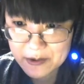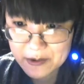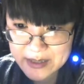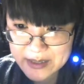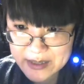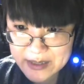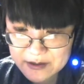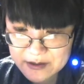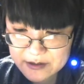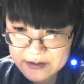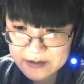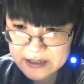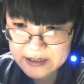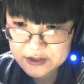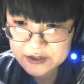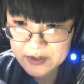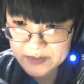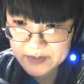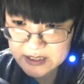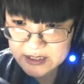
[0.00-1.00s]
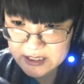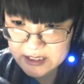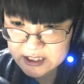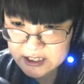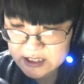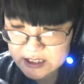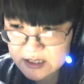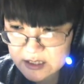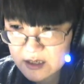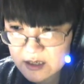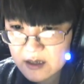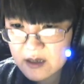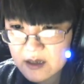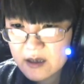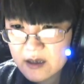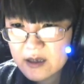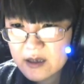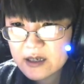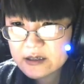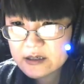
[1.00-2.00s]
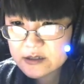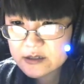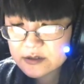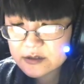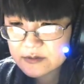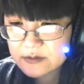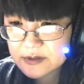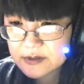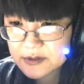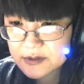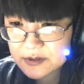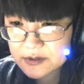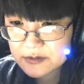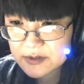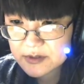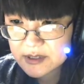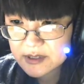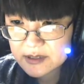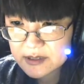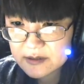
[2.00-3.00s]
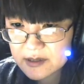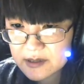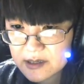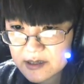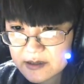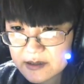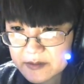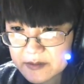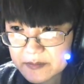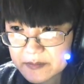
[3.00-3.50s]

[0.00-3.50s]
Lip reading: it'll also give me an opportunity to explore